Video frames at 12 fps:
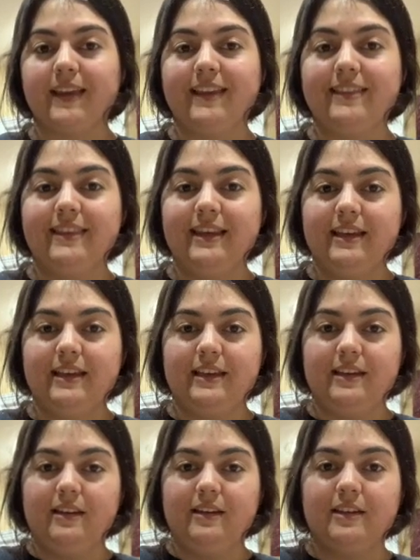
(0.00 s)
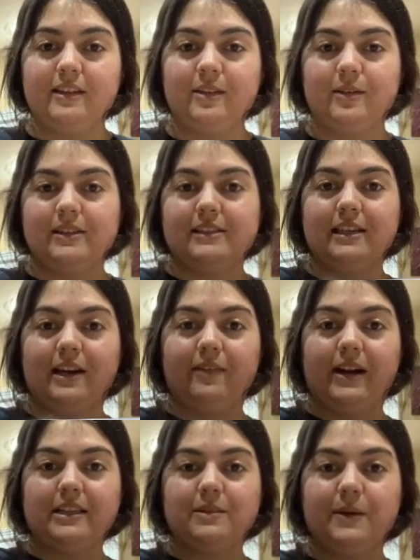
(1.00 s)
And then you can see our
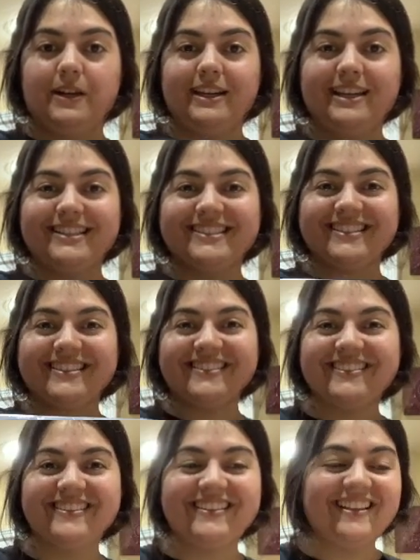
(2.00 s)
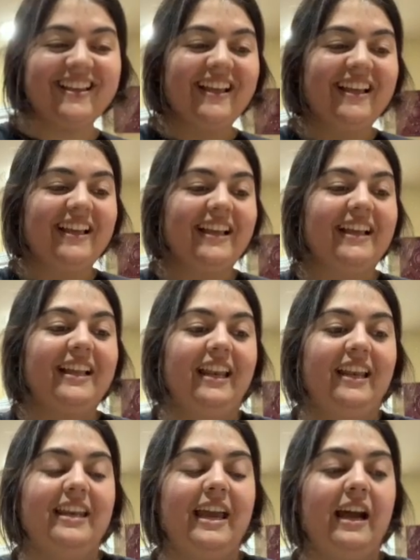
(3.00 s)
raspberries.
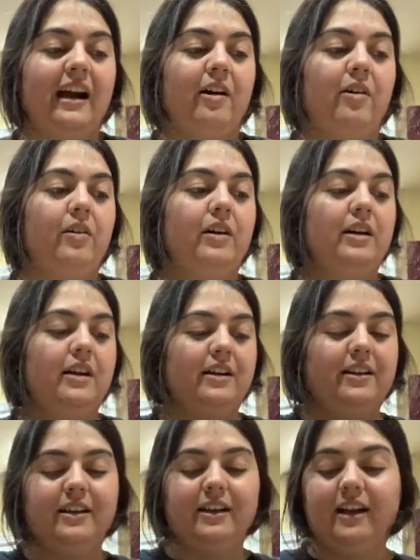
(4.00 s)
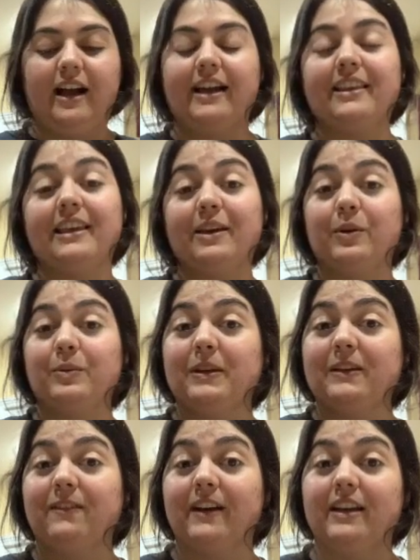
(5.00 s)
Now, I think it would be
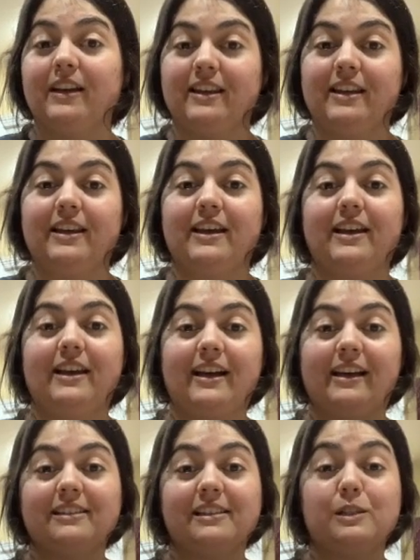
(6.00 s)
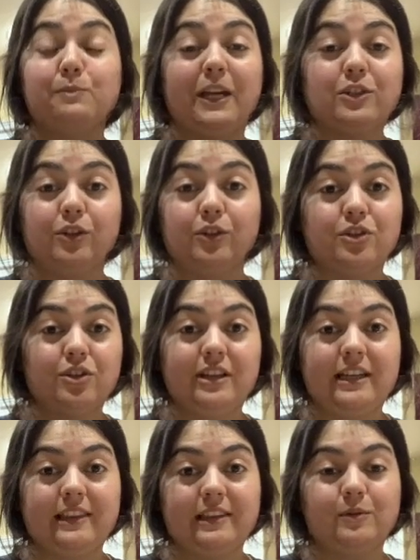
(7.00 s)
fun as a special
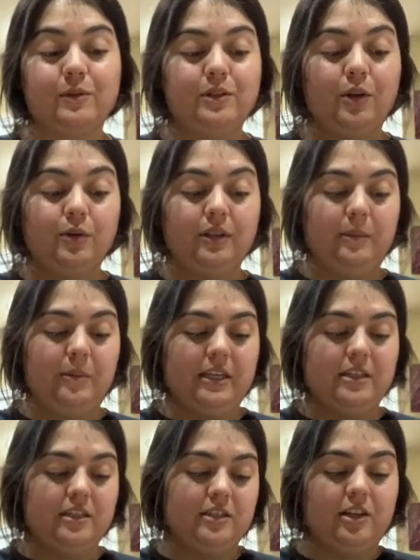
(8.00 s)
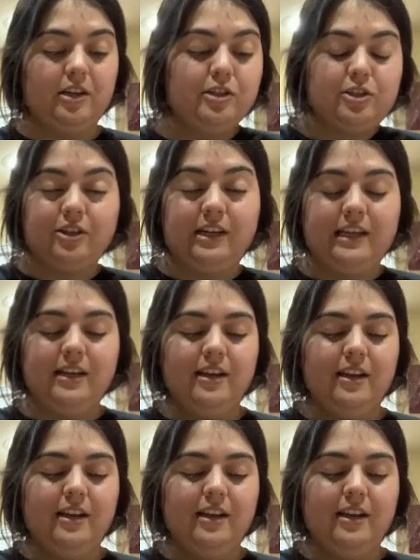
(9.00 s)
treat. This would totally be a dessert treat.